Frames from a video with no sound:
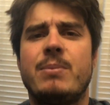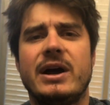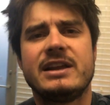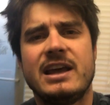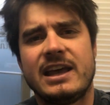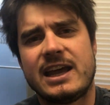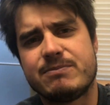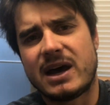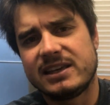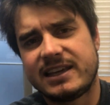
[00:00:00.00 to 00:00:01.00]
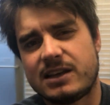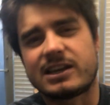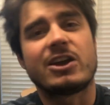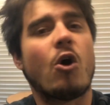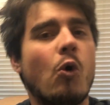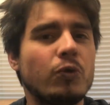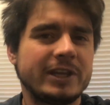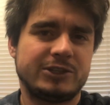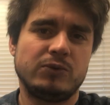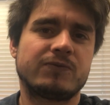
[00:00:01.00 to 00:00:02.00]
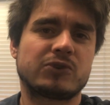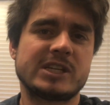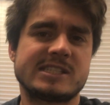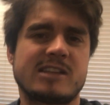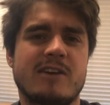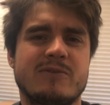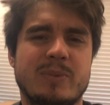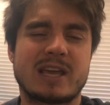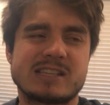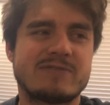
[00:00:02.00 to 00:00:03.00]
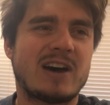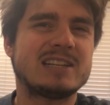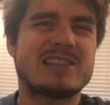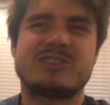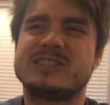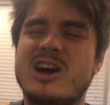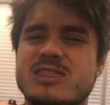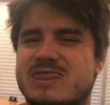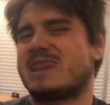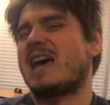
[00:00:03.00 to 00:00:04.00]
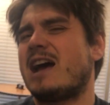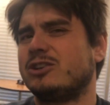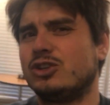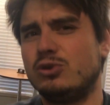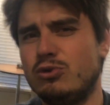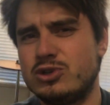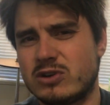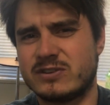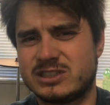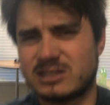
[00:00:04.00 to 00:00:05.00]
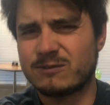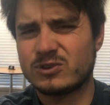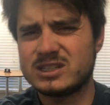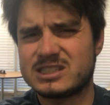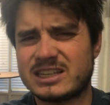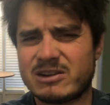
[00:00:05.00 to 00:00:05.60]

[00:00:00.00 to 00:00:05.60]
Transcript: But in my case, I only do free stuff because I find there's not that huge of a difference.